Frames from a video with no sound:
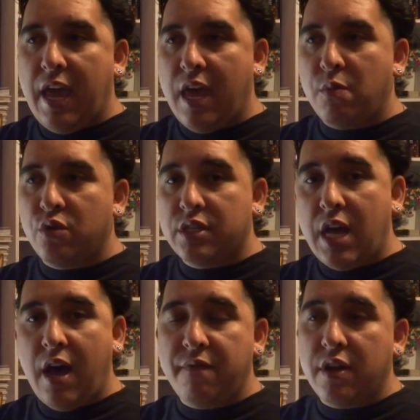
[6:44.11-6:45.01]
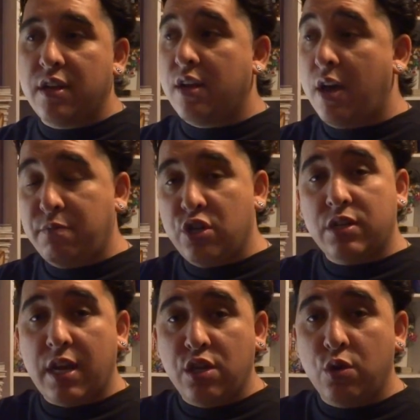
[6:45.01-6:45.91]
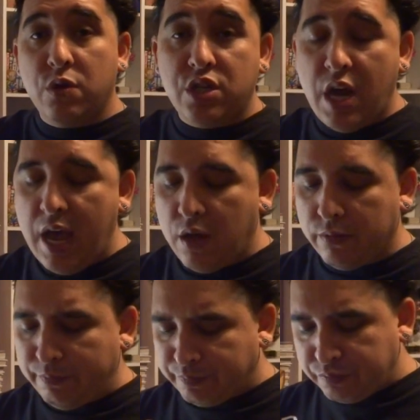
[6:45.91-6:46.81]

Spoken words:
animal's confidence up just like you do a child.